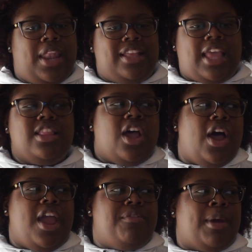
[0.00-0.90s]
Like, they
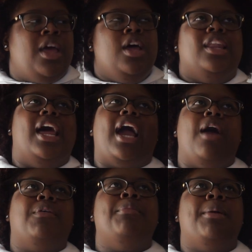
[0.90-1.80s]
thought everybody, like,
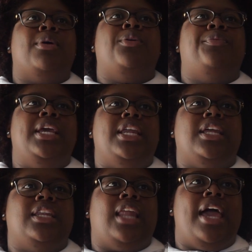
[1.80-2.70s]
I remember
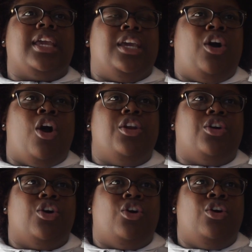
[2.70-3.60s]
reading, like, an
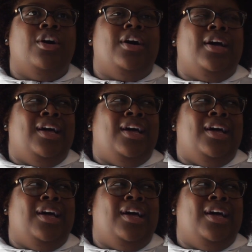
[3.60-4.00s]
article